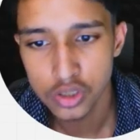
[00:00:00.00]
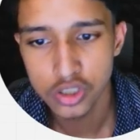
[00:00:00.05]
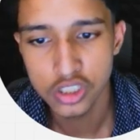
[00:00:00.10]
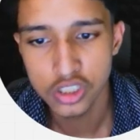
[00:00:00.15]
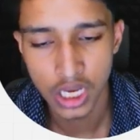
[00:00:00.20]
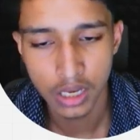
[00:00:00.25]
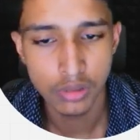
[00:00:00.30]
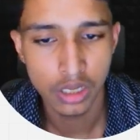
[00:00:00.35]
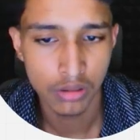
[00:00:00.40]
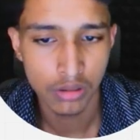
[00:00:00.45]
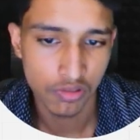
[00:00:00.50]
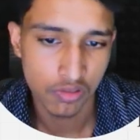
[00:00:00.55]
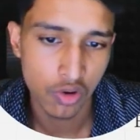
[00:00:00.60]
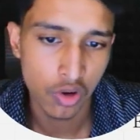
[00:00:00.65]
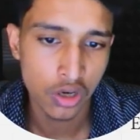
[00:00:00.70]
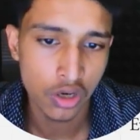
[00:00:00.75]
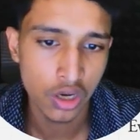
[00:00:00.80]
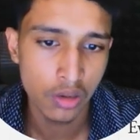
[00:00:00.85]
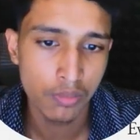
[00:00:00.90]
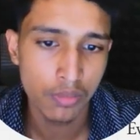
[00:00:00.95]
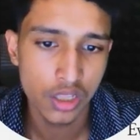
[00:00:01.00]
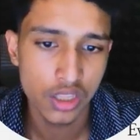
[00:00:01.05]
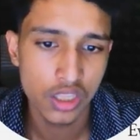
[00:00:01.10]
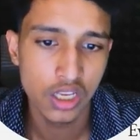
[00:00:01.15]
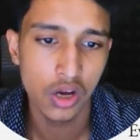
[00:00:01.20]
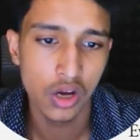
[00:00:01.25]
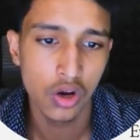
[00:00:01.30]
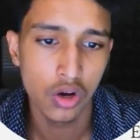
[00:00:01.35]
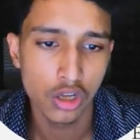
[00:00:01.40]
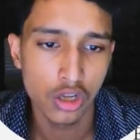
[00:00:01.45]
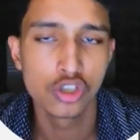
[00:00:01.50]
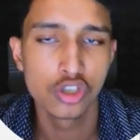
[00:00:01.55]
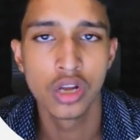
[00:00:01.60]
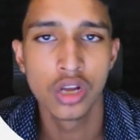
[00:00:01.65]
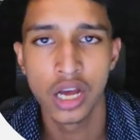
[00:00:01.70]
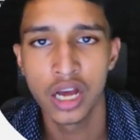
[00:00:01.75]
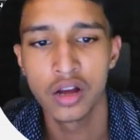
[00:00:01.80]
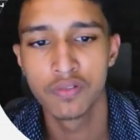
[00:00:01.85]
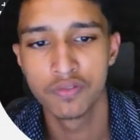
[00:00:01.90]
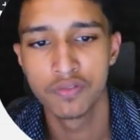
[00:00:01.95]
post same type of content, but they all
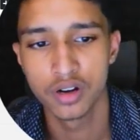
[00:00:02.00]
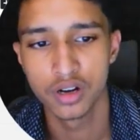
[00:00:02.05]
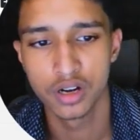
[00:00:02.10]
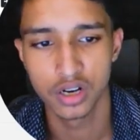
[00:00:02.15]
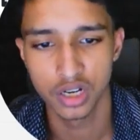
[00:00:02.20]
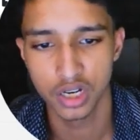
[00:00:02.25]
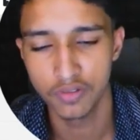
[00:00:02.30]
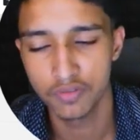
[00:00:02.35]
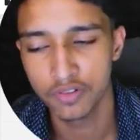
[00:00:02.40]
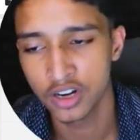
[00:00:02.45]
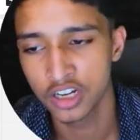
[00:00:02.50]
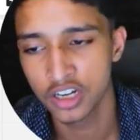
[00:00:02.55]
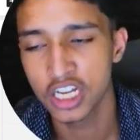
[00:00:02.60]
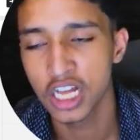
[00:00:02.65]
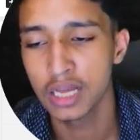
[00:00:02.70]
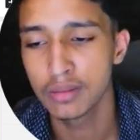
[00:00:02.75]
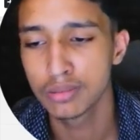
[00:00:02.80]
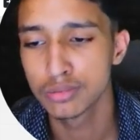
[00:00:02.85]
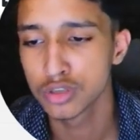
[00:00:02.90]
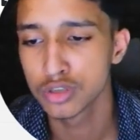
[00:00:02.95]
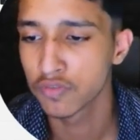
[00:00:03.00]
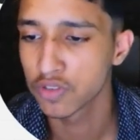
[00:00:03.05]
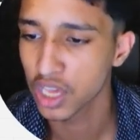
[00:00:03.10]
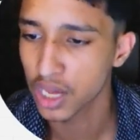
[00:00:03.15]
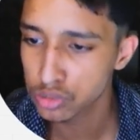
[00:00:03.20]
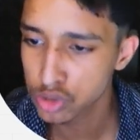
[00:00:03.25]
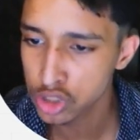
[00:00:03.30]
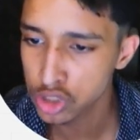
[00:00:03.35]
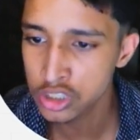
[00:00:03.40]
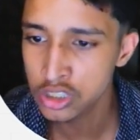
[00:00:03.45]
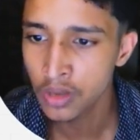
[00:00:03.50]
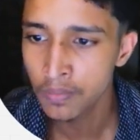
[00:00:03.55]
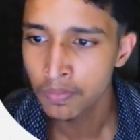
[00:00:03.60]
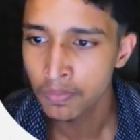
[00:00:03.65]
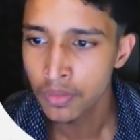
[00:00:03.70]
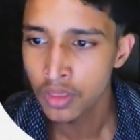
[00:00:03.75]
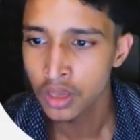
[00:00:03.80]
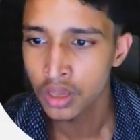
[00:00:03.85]
should have different types of captions.